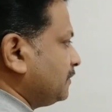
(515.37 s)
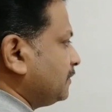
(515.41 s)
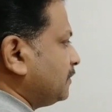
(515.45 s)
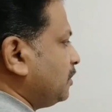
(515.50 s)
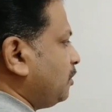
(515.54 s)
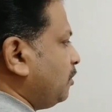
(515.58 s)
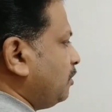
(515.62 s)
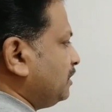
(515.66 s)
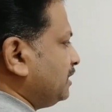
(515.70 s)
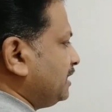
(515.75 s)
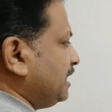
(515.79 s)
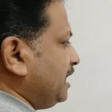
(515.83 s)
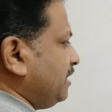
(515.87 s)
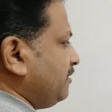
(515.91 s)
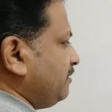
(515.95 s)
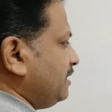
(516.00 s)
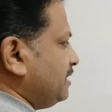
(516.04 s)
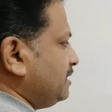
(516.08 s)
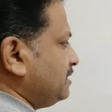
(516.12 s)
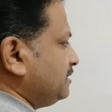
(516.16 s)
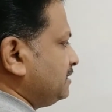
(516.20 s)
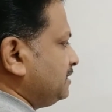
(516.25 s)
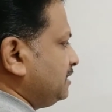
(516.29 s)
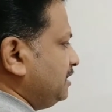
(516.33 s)
Concave
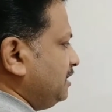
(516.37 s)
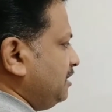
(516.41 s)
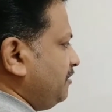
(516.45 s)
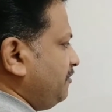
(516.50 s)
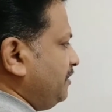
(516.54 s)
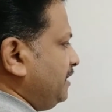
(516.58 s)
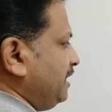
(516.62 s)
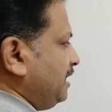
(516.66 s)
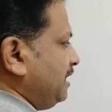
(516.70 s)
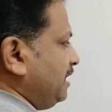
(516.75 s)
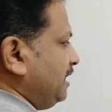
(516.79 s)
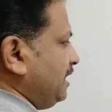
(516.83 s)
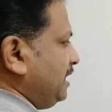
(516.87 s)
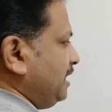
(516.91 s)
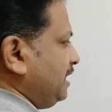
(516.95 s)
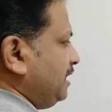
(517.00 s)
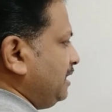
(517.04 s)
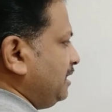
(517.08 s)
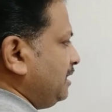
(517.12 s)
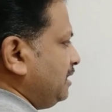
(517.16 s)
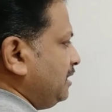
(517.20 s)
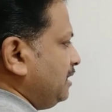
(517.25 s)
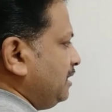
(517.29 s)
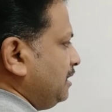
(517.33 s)
lens.
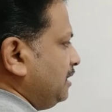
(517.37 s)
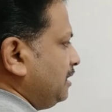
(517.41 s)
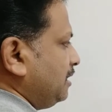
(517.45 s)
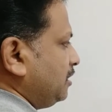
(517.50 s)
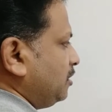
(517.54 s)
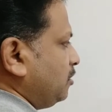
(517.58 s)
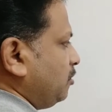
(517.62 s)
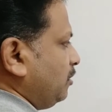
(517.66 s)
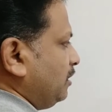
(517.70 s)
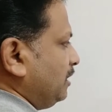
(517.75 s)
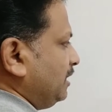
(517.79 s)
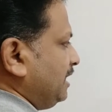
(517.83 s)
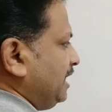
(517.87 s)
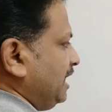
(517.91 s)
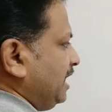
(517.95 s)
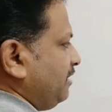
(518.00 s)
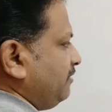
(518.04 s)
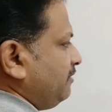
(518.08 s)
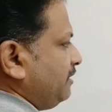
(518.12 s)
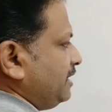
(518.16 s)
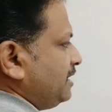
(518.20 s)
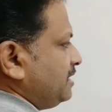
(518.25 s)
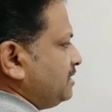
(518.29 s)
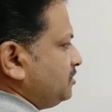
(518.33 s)
Definitely concave
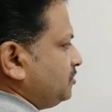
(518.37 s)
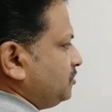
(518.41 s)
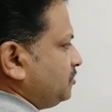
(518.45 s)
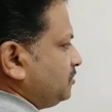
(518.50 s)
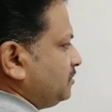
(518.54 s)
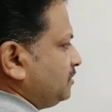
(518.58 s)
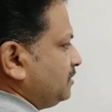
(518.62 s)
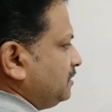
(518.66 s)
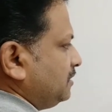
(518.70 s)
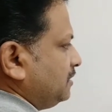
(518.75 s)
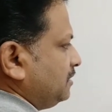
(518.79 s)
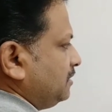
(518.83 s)
lens